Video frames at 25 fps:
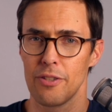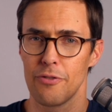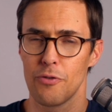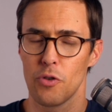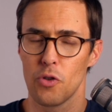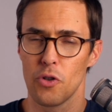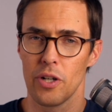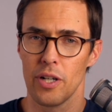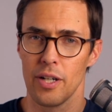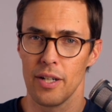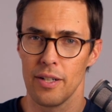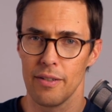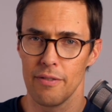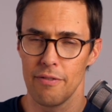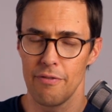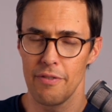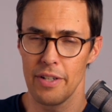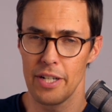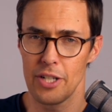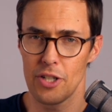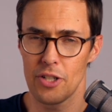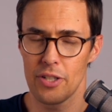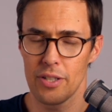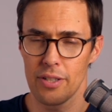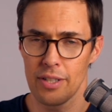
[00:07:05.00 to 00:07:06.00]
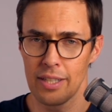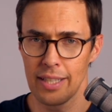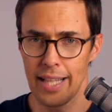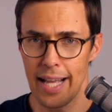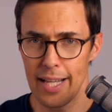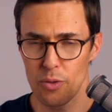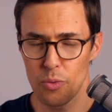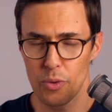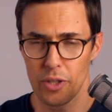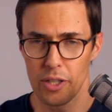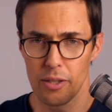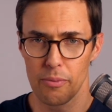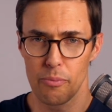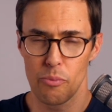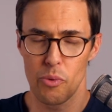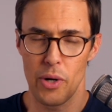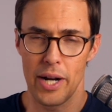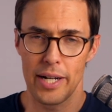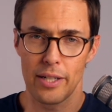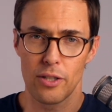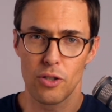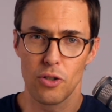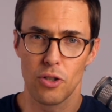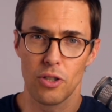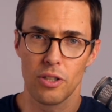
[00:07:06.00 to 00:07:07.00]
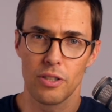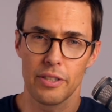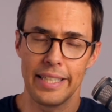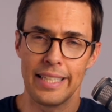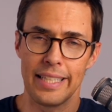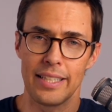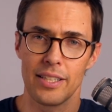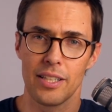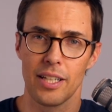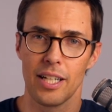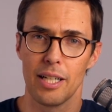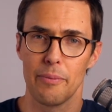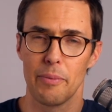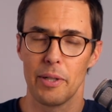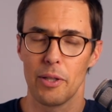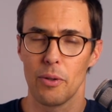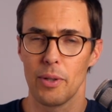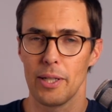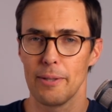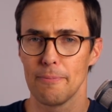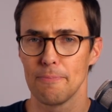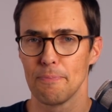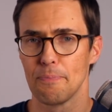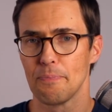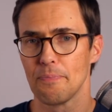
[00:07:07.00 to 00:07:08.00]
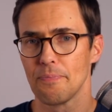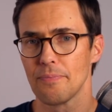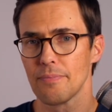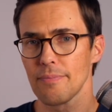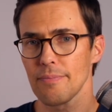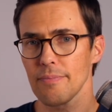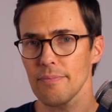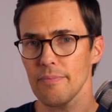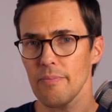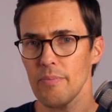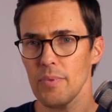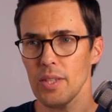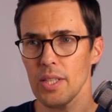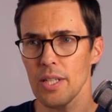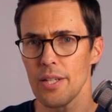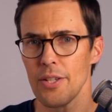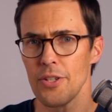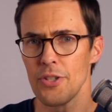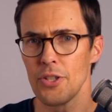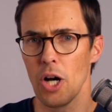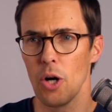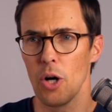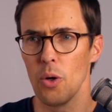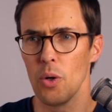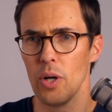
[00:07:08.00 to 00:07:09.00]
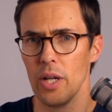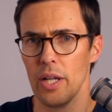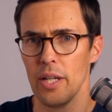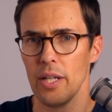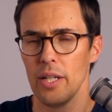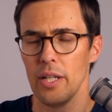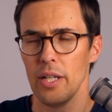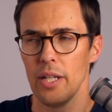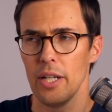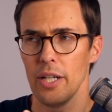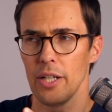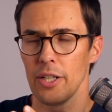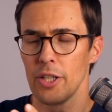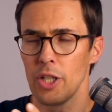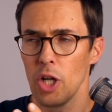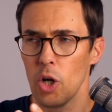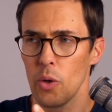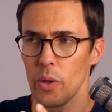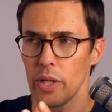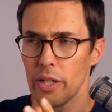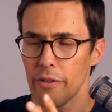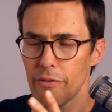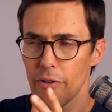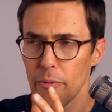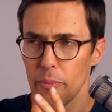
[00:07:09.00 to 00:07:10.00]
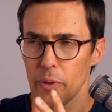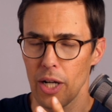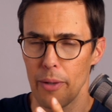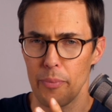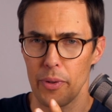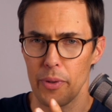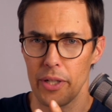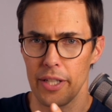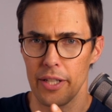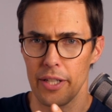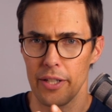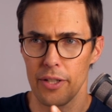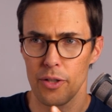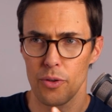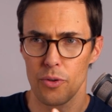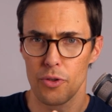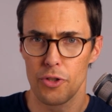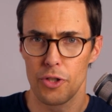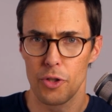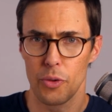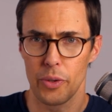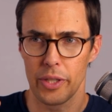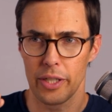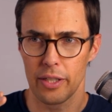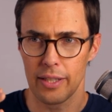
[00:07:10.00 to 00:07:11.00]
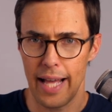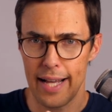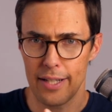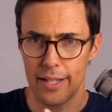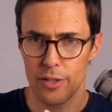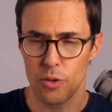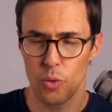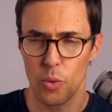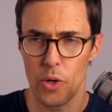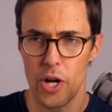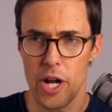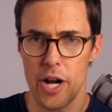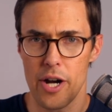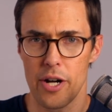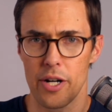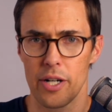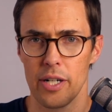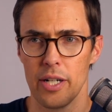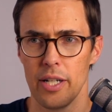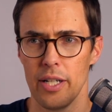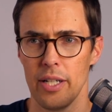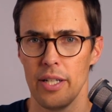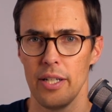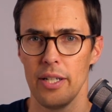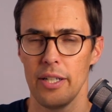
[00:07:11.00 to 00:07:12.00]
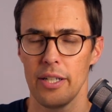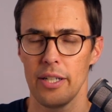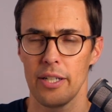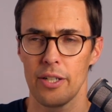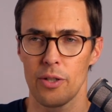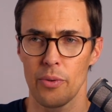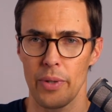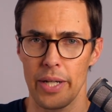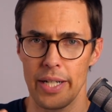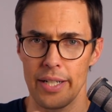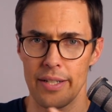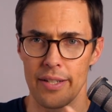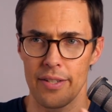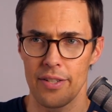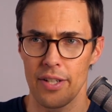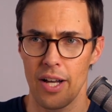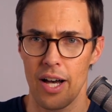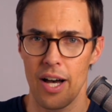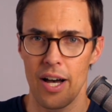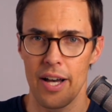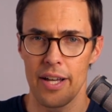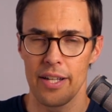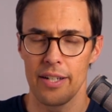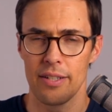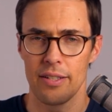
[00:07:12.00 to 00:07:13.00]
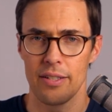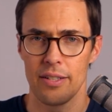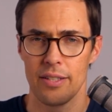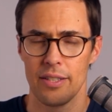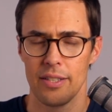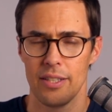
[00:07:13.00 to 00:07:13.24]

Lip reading: for a Finnish glassware brand called Itala, by the way. So going from a company who's doing glassware, great design,